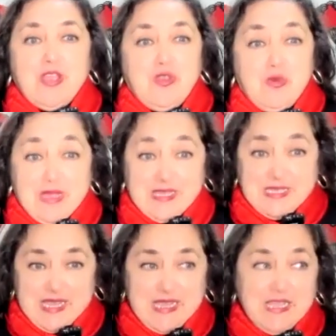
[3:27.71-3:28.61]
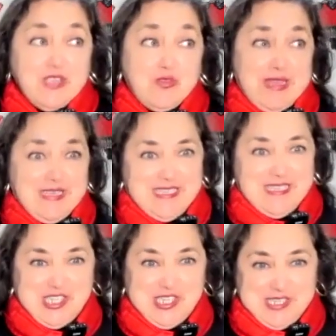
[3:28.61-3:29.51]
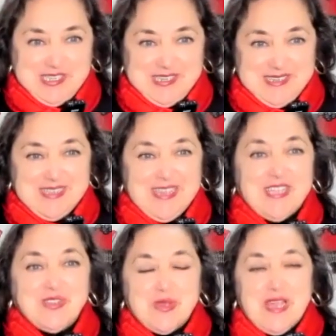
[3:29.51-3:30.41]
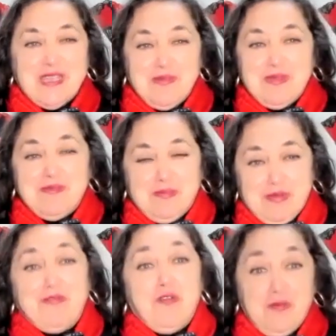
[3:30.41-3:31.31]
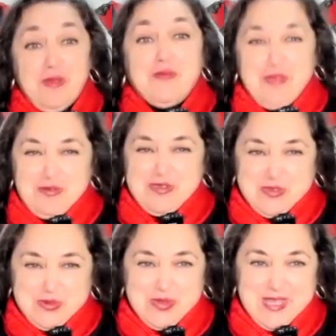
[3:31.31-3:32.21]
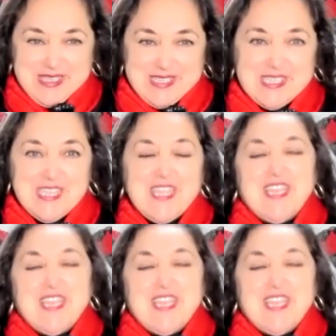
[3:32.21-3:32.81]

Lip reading: you can take it, you can teach it, and you can even perform it with your students.